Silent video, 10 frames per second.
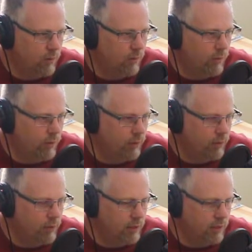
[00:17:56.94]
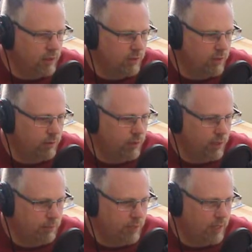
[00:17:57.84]
What we would do is we would
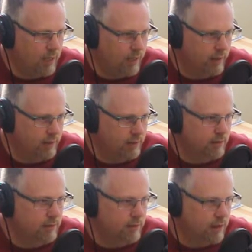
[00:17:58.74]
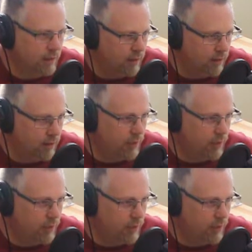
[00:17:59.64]
apply the